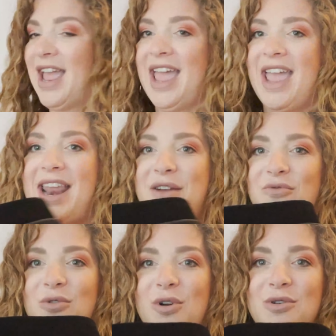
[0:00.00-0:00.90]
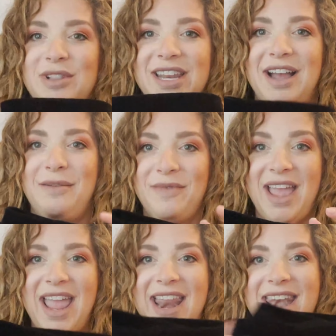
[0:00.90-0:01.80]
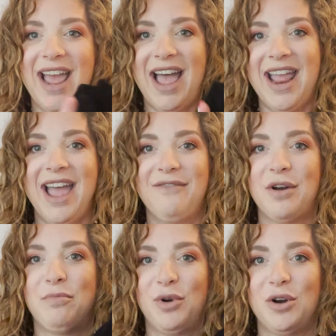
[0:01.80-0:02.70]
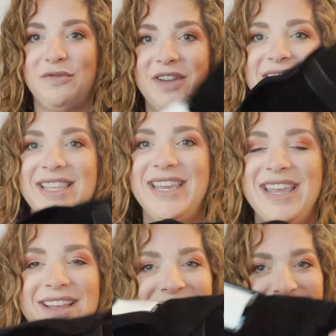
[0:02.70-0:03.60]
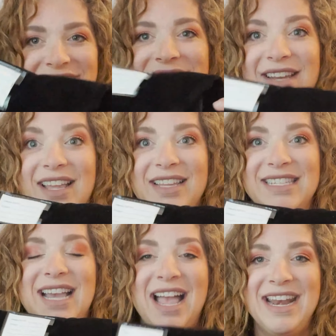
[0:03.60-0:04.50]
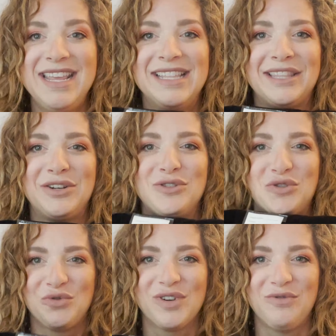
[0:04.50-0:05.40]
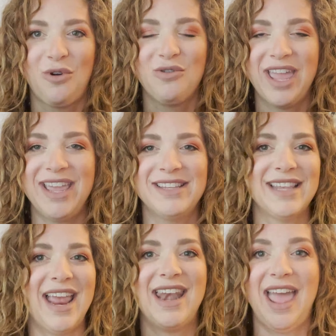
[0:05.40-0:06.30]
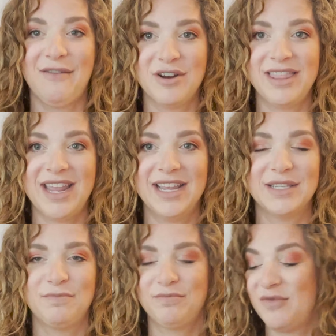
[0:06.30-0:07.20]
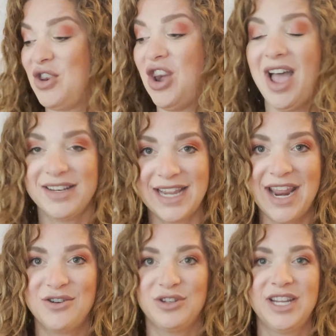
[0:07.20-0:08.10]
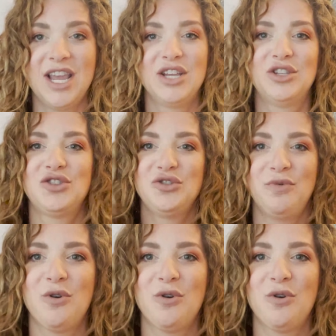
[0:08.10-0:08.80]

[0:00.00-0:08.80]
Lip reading: and I roll it up, and I have a perfectly tiny little jewelry roll case, and everything is not tangled, super